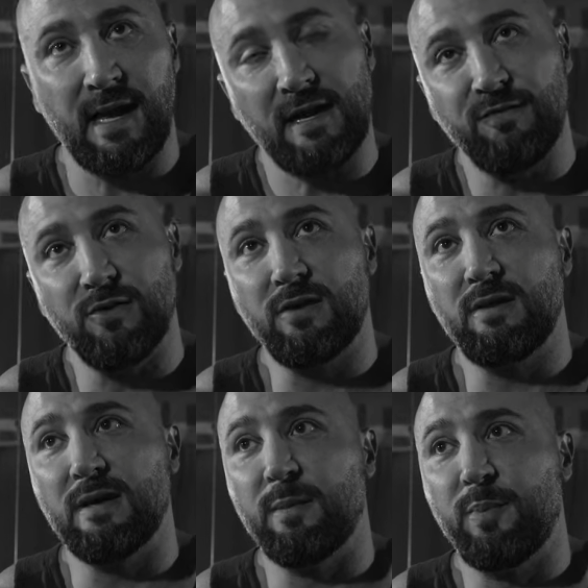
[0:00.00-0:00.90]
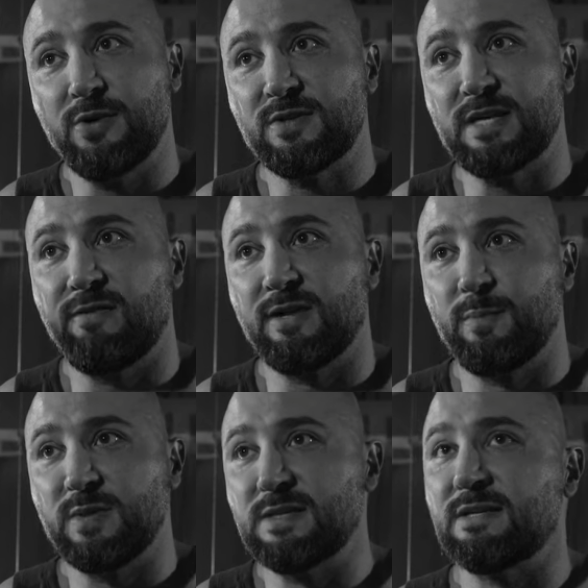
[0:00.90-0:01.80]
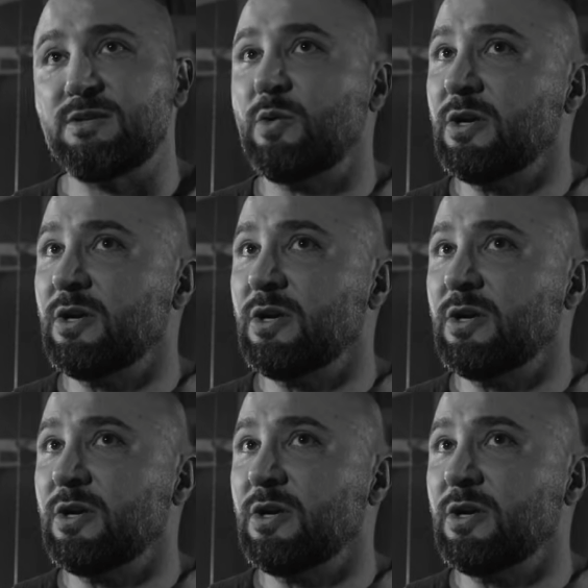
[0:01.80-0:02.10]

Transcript: and if you're gonna put yourself in a position